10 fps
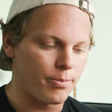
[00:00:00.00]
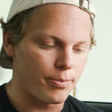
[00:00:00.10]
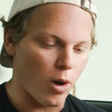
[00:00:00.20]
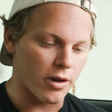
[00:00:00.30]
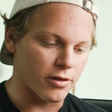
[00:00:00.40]

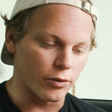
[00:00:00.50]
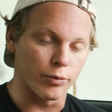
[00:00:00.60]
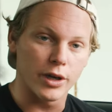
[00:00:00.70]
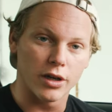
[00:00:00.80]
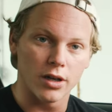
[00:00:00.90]
box in the
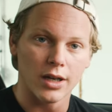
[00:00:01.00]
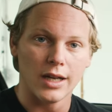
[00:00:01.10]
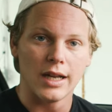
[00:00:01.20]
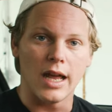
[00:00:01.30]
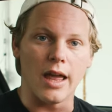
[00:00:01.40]
rear,
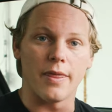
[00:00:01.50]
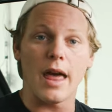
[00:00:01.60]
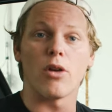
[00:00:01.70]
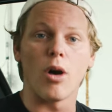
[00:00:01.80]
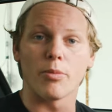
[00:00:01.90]
and
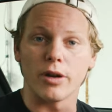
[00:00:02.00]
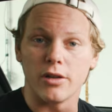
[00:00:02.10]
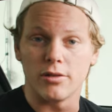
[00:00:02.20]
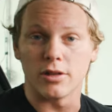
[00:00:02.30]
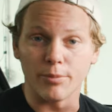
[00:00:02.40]
that'll upgrade
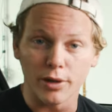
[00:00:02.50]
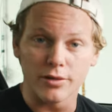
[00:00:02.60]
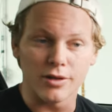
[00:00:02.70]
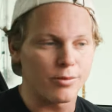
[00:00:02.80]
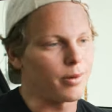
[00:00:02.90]
you to the
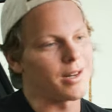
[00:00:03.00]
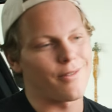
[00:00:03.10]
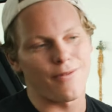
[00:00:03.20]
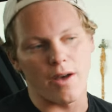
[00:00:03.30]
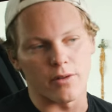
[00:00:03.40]
Bluetooth, but it's
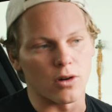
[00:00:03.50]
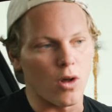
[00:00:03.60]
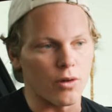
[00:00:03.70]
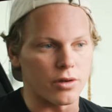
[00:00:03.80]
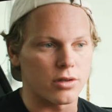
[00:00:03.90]

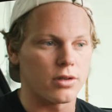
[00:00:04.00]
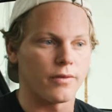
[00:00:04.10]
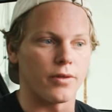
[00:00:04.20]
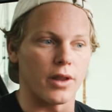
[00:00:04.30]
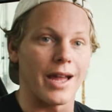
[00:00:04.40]
$500
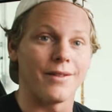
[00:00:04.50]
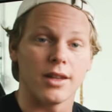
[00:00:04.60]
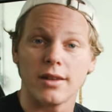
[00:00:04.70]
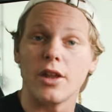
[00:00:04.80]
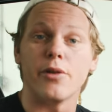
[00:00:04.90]
for that
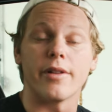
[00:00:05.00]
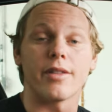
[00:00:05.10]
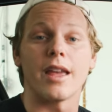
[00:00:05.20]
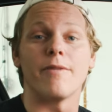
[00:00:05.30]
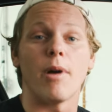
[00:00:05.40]
that you could
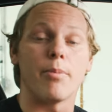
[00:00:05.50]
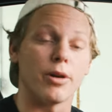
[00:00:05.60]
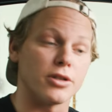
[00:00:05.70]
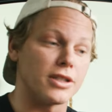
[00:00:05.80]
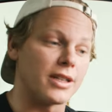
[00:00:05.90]
save by
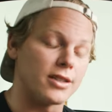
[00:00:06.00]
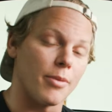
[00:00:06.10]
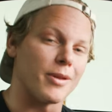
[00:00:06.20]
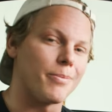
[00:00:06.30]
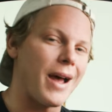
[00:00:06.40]
purchasing
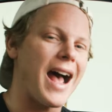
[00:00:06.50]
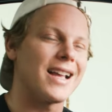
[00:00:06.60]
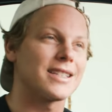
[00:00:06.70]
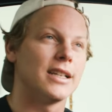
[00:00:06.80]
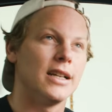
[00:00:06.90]
something
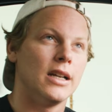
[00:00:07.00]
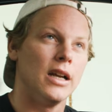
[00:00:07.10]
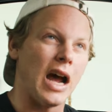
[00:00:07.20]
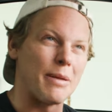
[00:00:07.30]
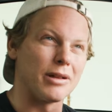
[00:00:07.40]
past,
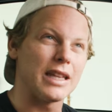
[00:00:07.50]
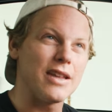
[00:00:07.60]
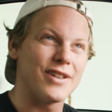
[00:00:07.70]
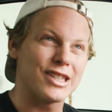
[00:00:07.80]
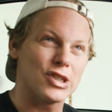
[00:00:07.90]
I
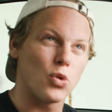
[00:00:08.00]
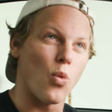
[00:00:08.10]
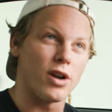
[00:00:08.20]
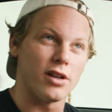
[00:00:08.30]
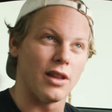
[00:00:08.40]
believe it's
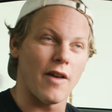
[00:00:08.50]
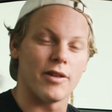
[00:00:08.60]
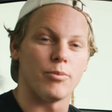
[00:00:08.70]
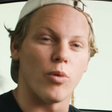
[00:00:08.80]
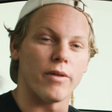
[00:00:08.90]

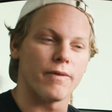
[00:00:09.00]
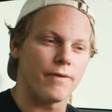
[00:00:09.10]
2011.5,